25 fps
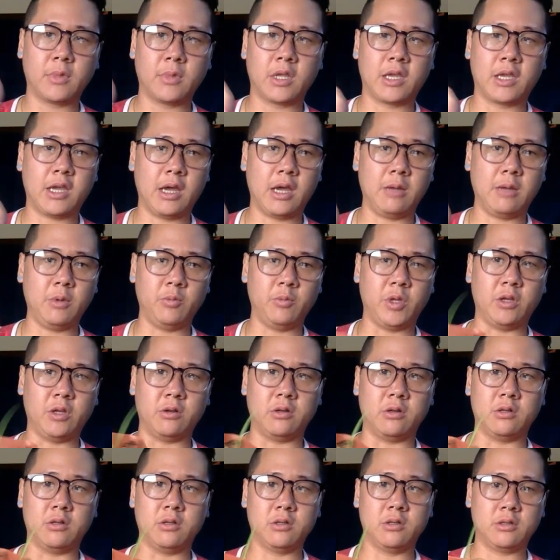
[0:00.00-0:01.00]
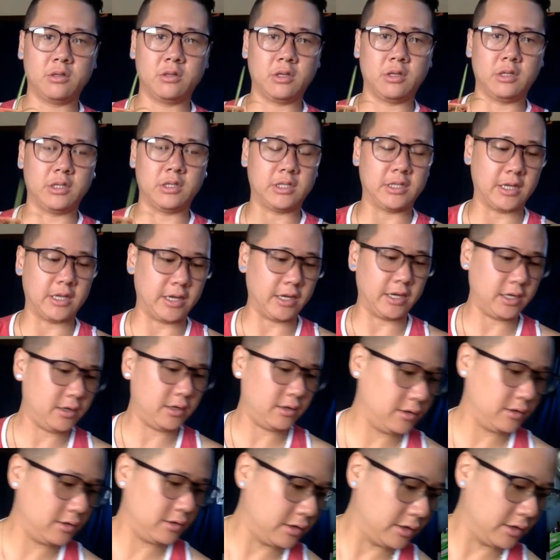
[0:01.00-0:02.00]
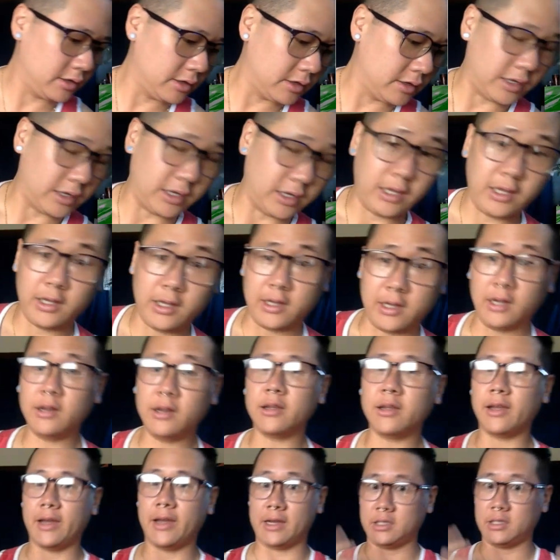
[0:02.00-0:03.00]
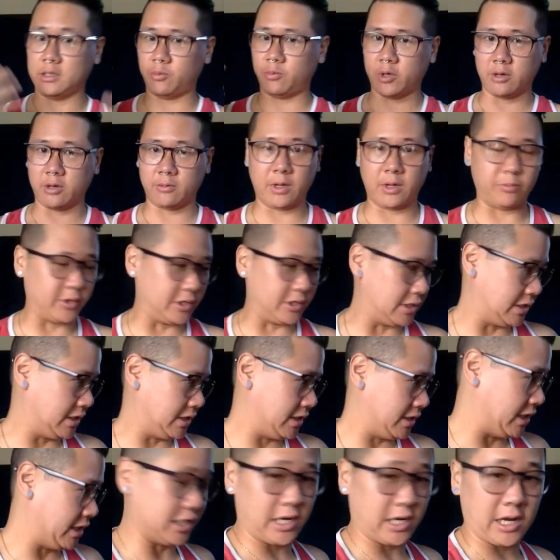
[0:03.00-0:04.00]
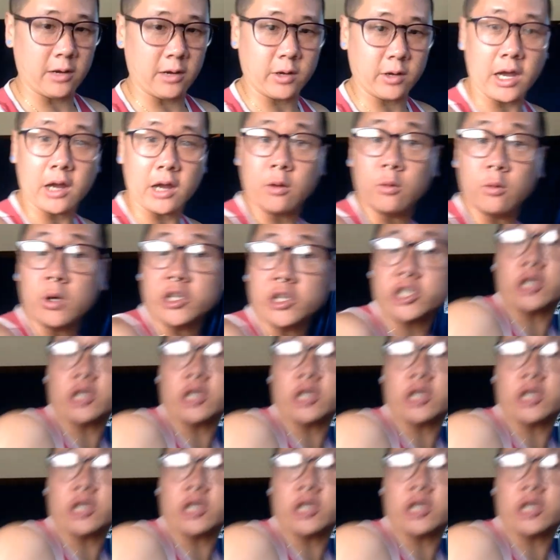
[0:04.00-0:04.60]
chamomile inside. And as a part of my presentation, I kind of want to